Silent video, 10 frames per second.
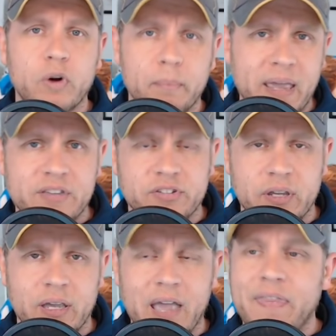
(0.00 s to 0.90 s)
were
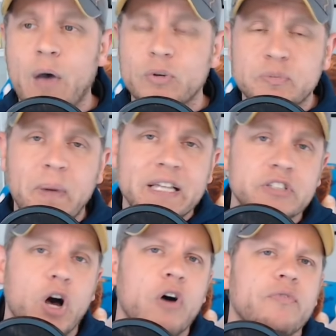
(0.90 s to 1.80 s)
amazing. And that was
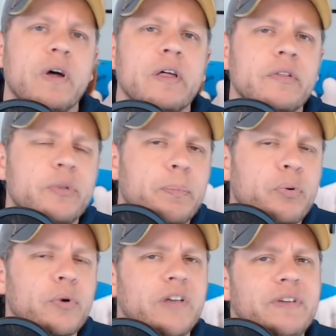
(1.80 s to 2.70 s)
based off the
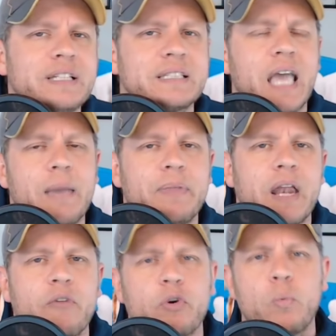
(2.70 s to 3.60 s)
previous game
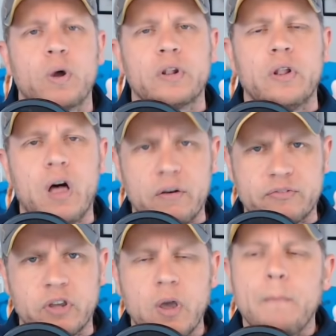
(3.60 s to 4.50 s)
that everyone
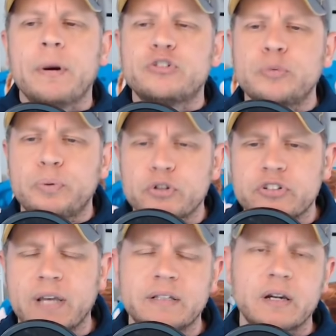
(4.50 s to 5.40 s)
loved. But you
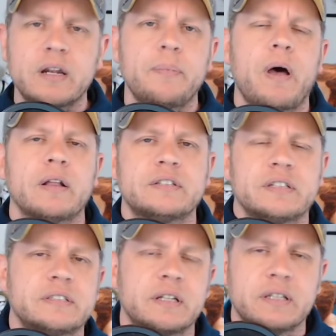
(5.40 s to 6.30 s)
pushed identity
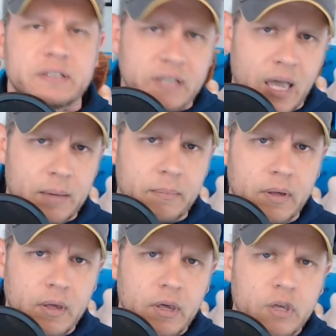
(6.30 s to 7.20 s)
politics into this game.
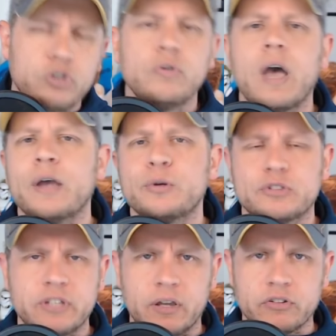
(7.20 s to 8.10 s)
You got your
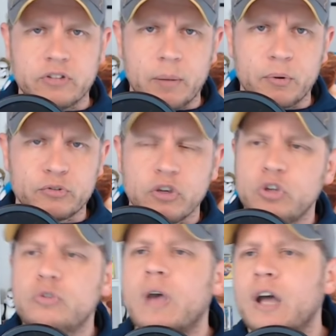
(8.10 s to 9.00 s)
sales numbers.
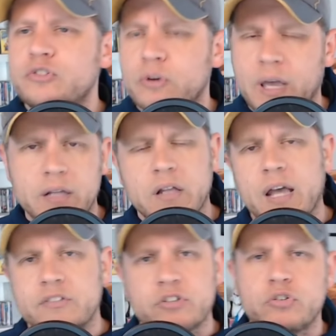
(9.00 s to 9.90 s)
You got your
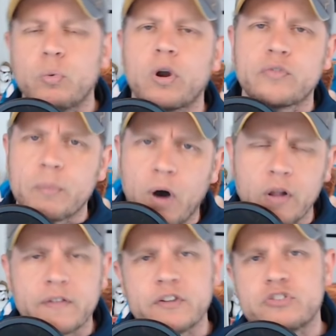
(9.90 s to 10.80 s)
headlines that you wanted from
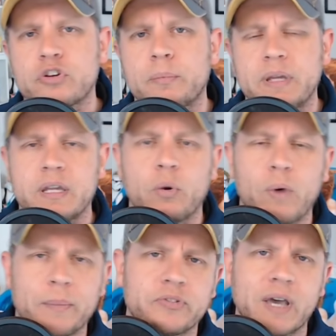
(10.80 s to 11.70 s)
all of the social media
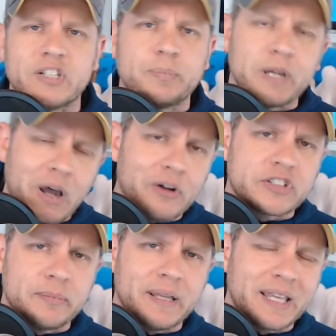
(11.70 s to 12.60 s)
websites. But
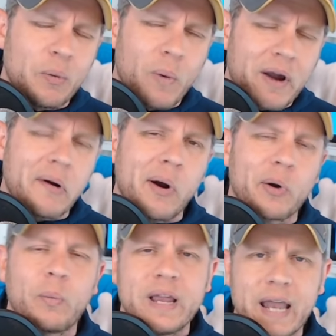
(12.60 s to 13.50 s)
ultimately, where
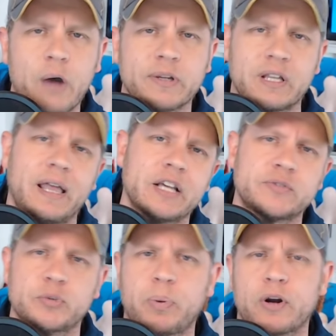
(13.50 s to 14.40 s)
are we now at The
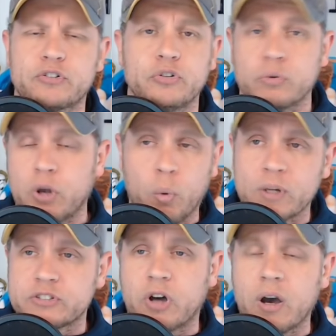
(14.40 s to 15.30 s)
Last of Us Part 2? No
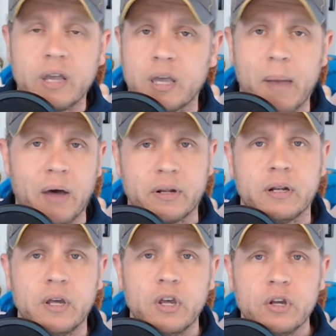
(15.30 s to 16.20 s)
one's talking about it.
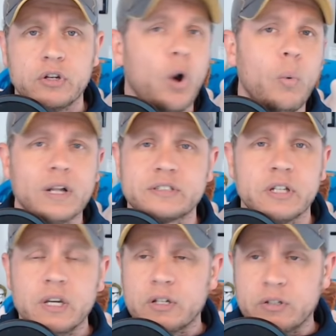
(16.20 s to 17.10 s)
No one's